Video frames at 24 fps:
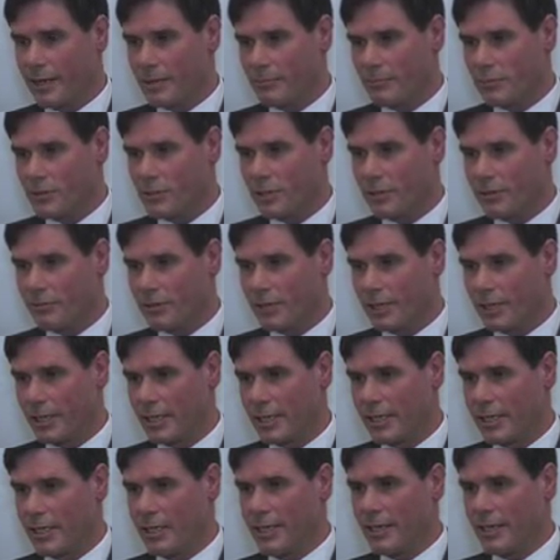So really
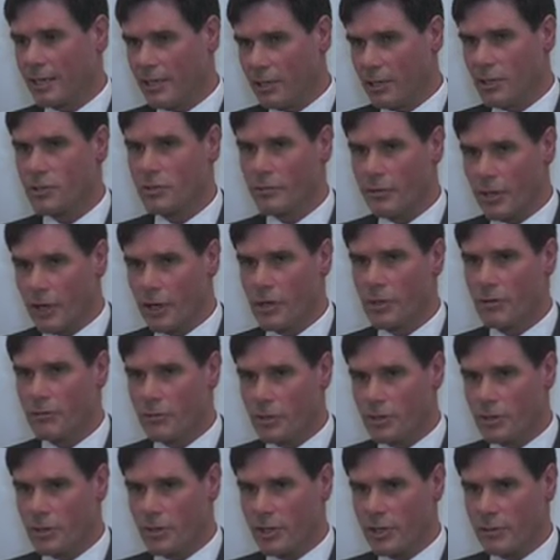a lot of
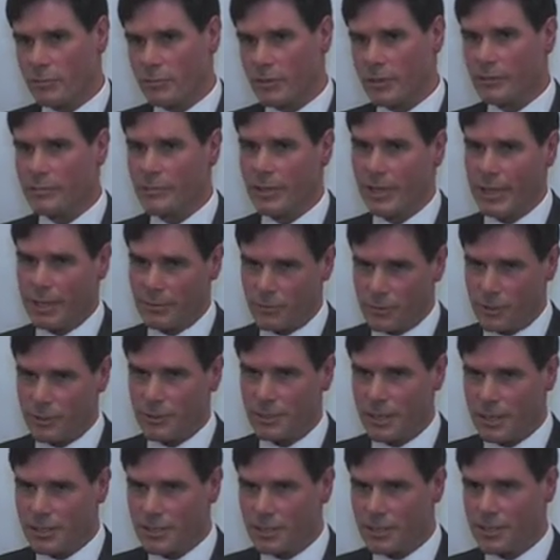over-treatment, perhaps
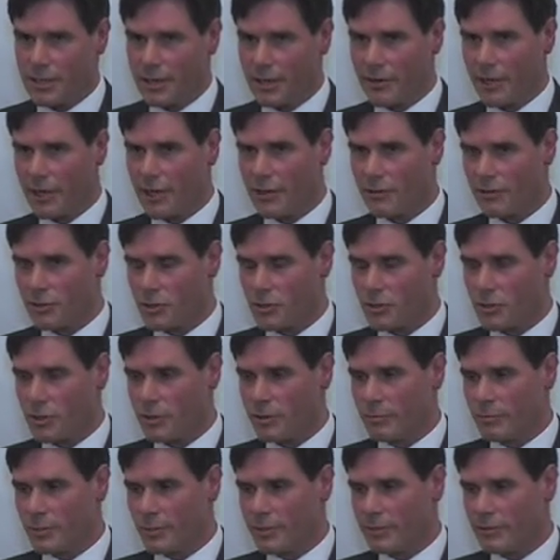unnecessary
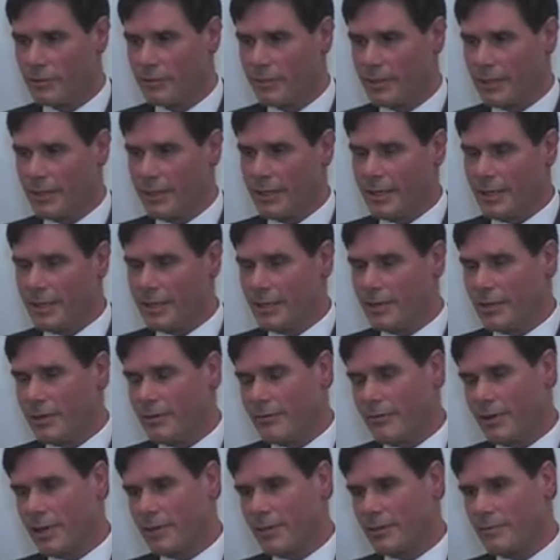over-treatment. Now in
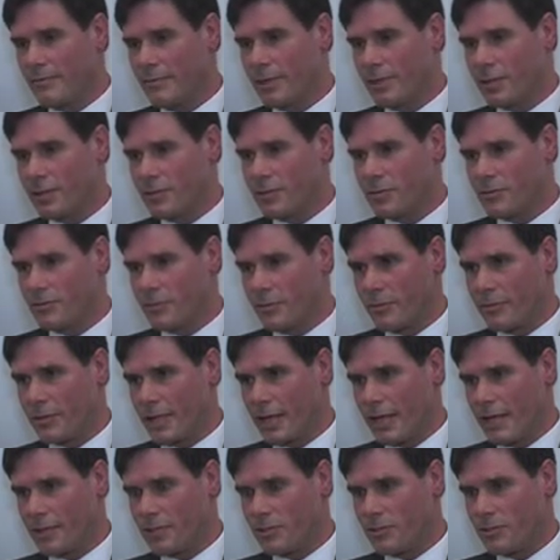fact the figures from
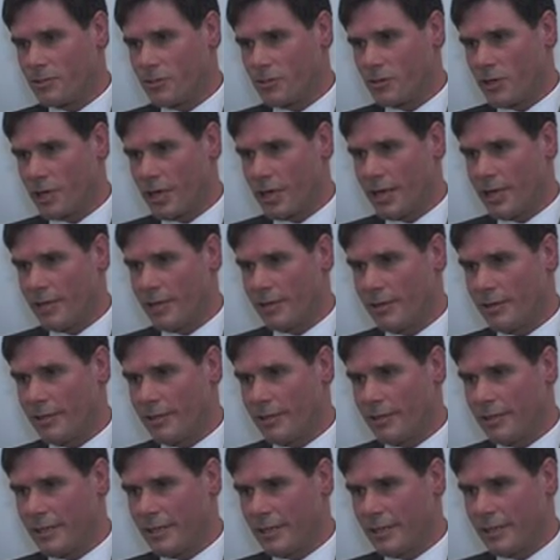that
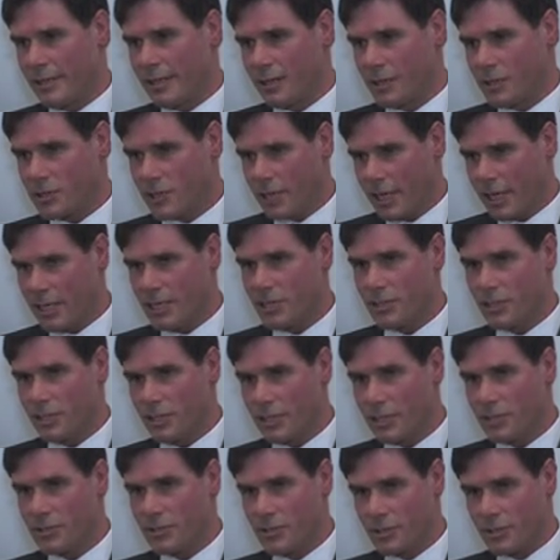trial are changing
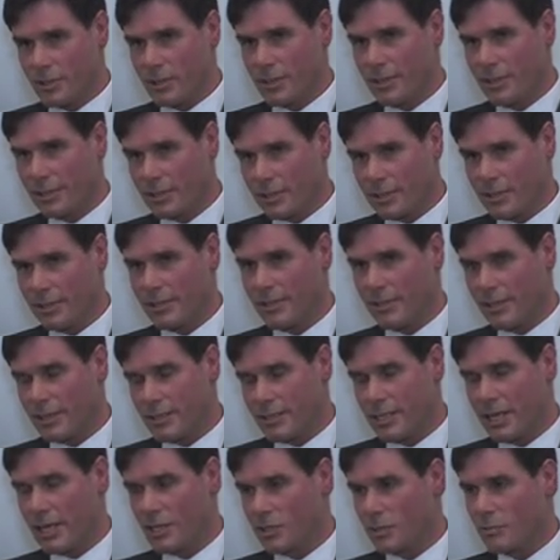as the
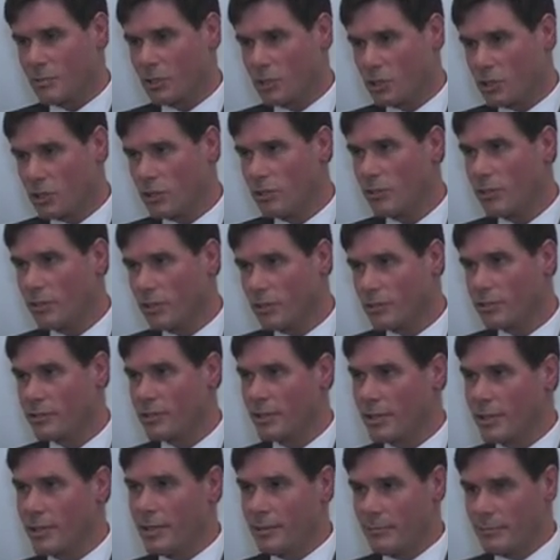data matures
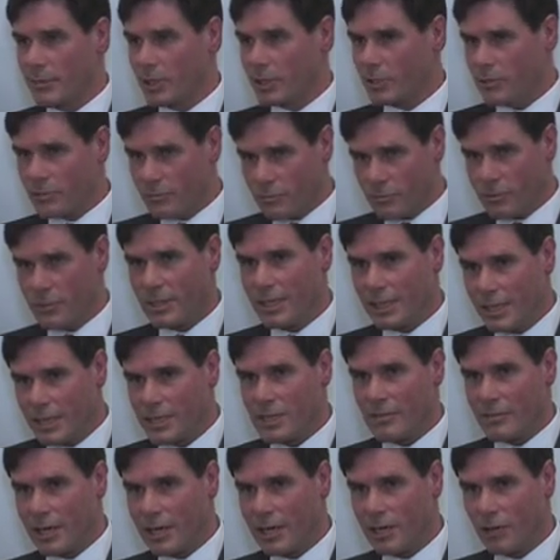because it is
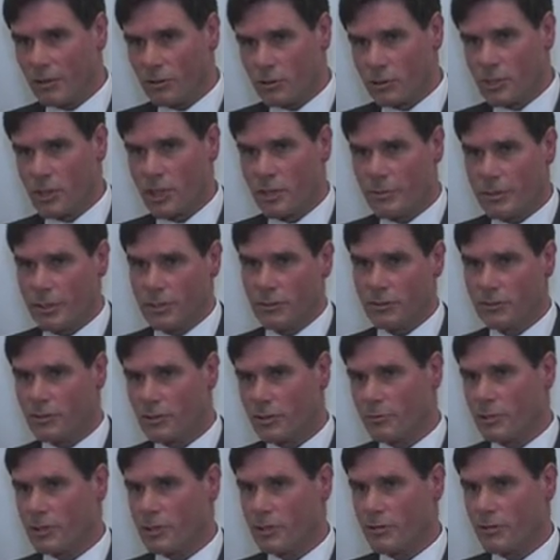a very long-term illness
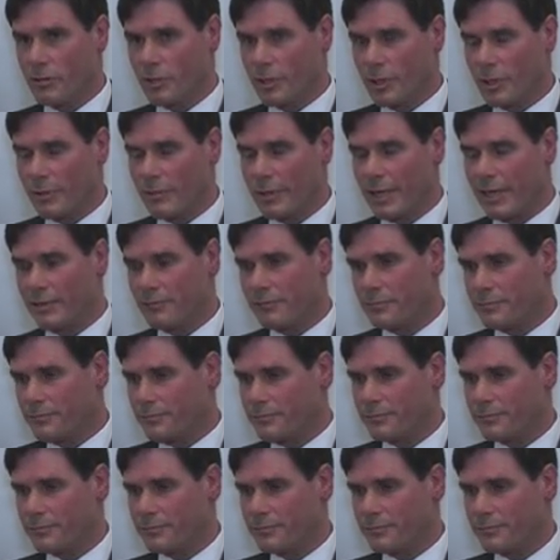that we're talking about.